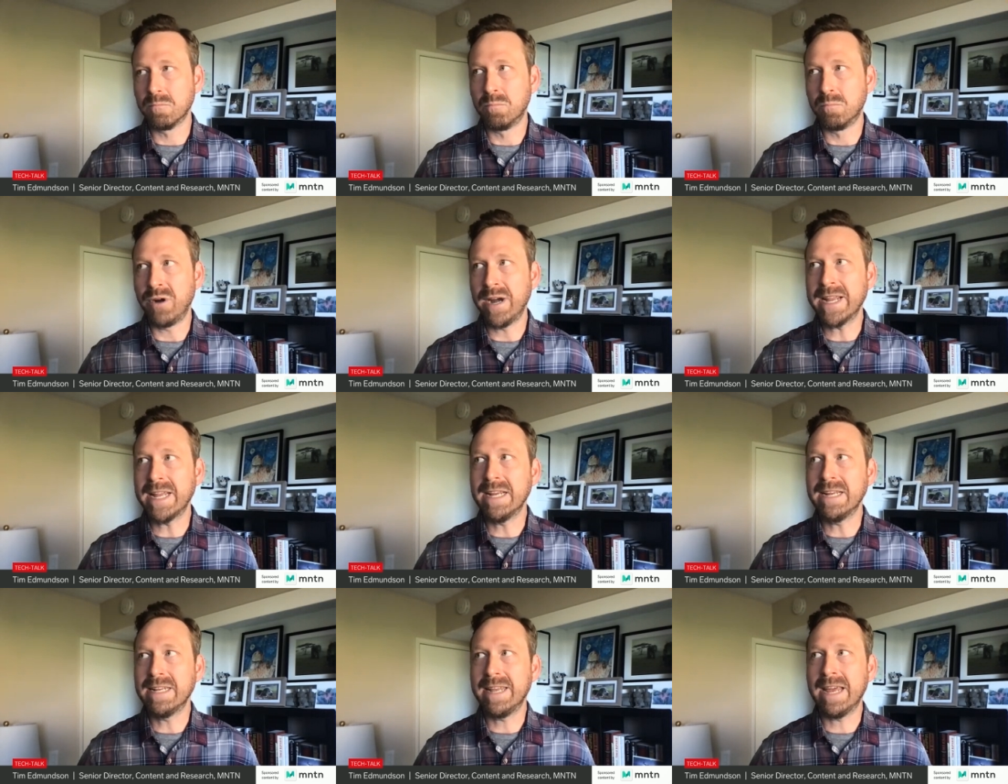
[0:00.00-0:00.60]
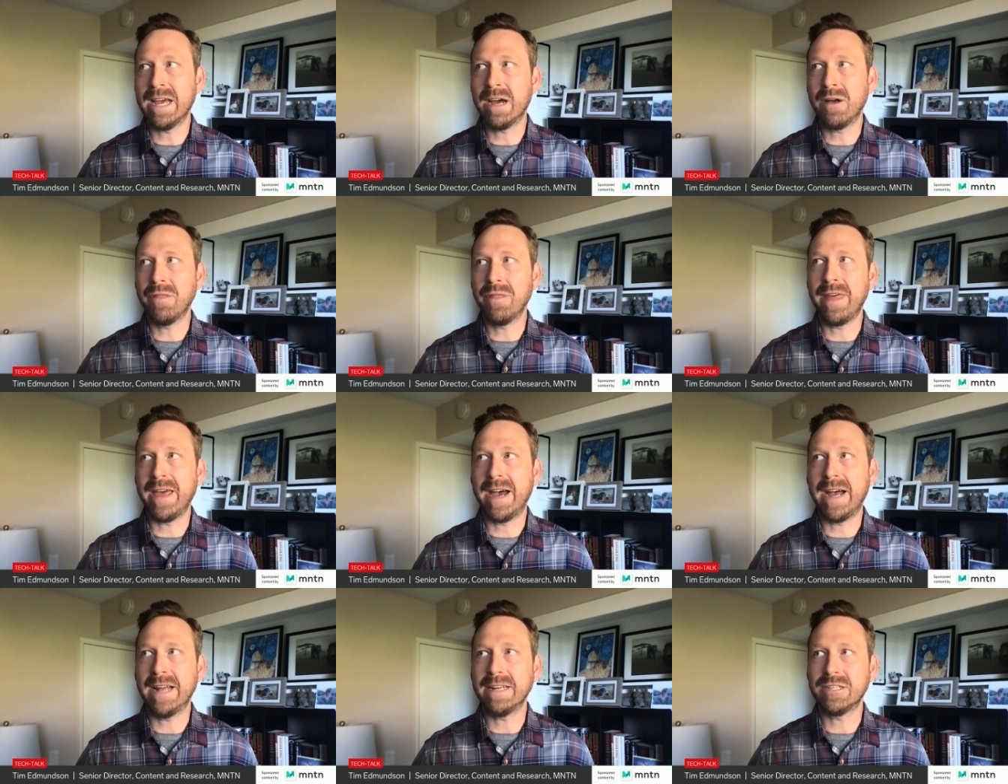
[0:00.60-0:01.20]
breaking down
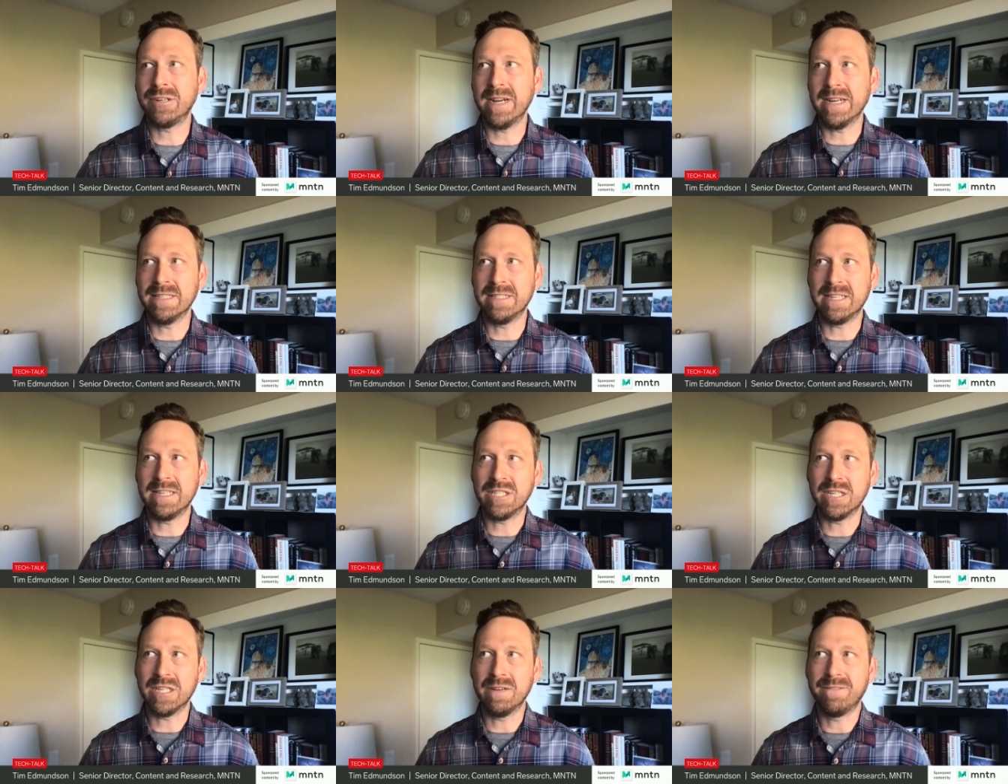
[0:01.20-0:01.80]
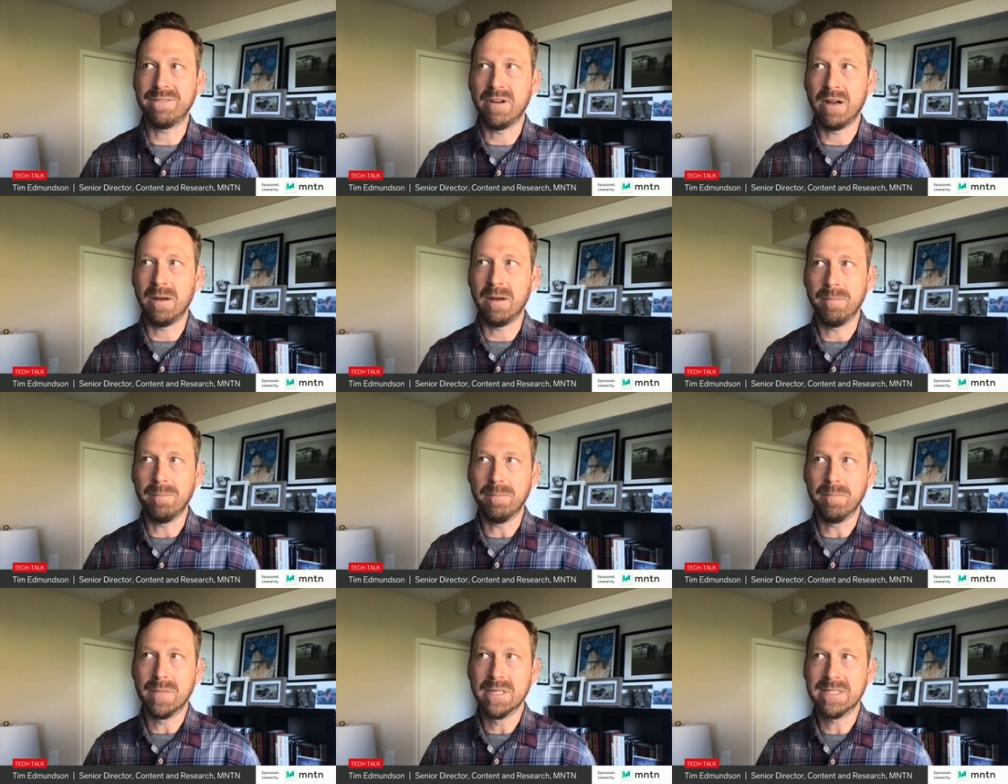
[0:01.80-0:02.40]
that transition from